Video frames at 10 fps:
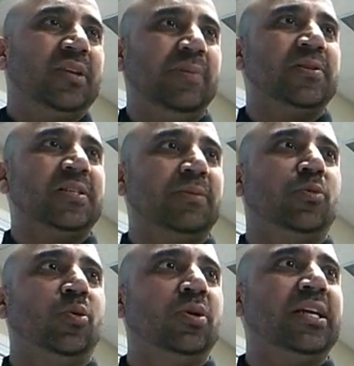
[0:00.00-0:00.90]

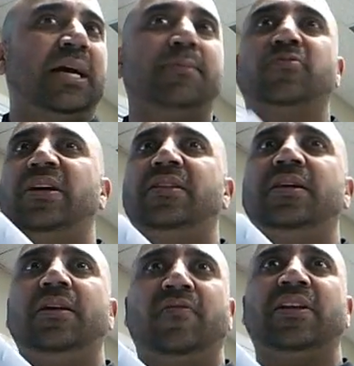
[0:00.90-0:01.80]
Only comes when
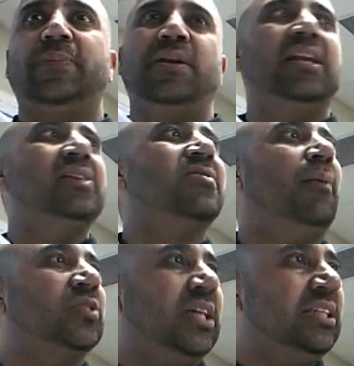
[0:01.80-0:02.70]
the building
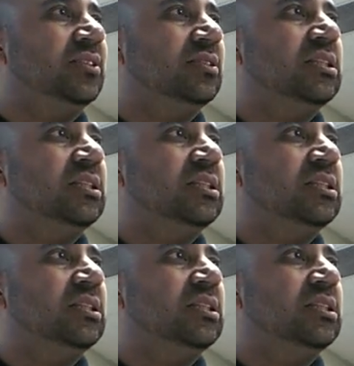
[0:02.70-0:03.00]
comes, right?